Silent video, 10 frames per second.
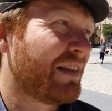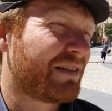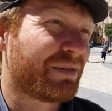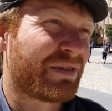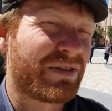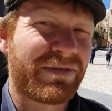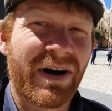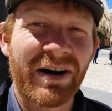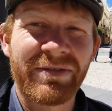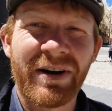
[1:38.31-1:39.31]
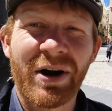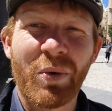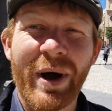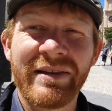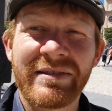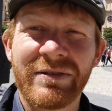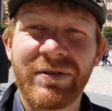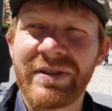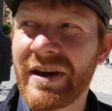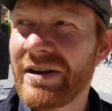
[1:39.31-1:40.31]
This was the far, far west
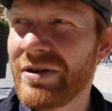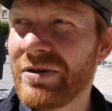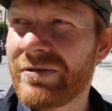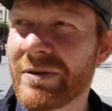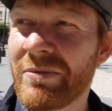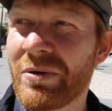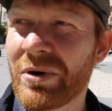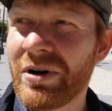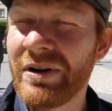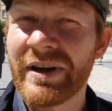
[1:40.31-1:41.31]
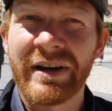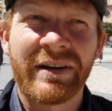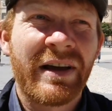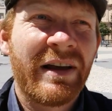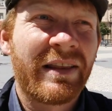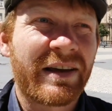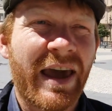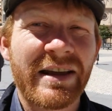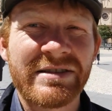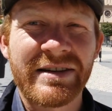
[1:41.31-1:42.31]
of what they knew from the world, and the
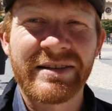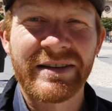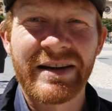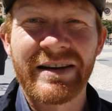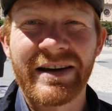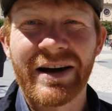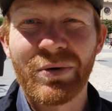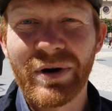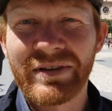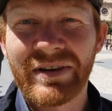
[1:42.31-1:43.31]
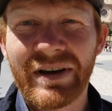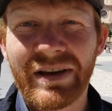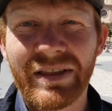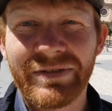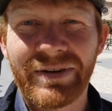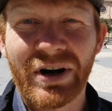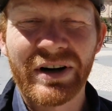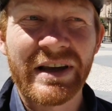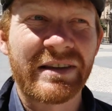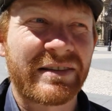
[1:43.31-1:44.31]
Ganges in India was the
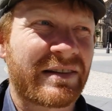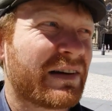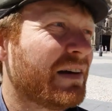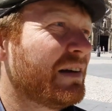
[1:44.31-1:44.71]
far east.